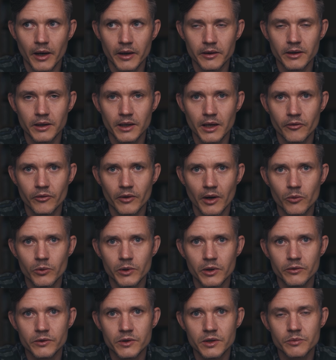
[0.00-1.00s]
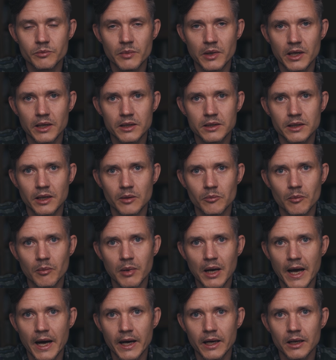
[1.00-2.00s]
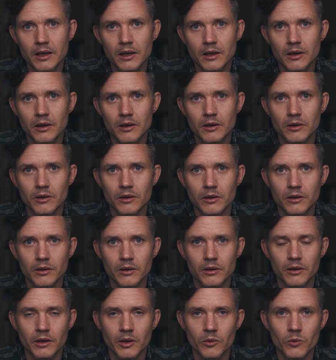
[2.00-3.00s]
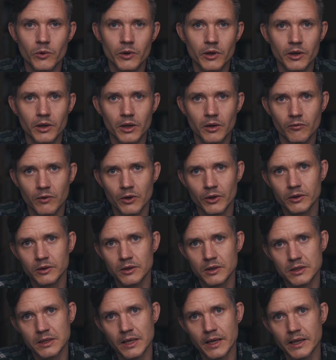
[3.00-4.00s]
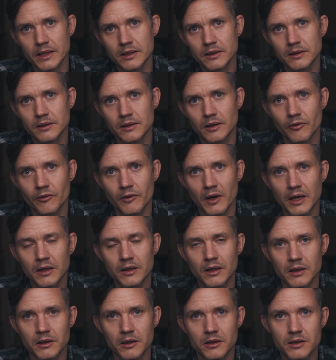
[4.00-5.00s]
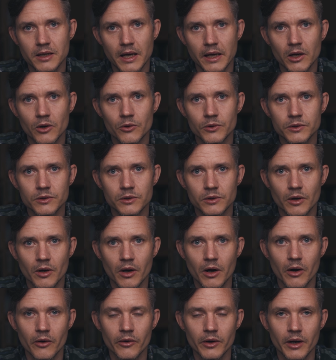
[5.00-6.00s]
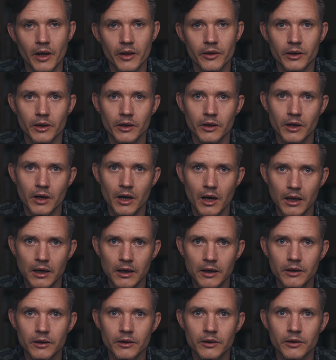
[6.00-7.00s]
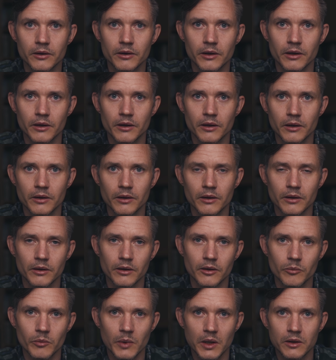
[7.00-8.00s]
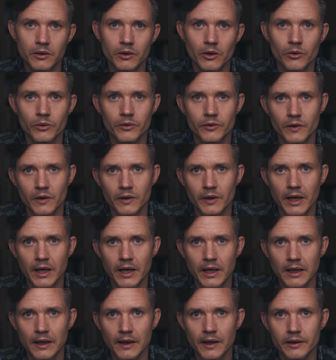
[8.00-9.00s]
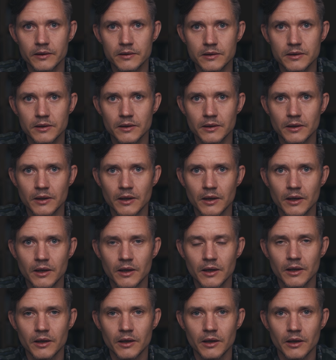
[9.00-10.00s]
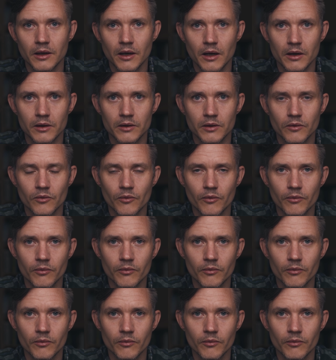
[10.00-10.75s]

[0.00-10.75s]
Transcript: I think if I would have just mixed in black, it wouldn't have looked as nice. The fact that the shadows are another color than the midtones and the highlights is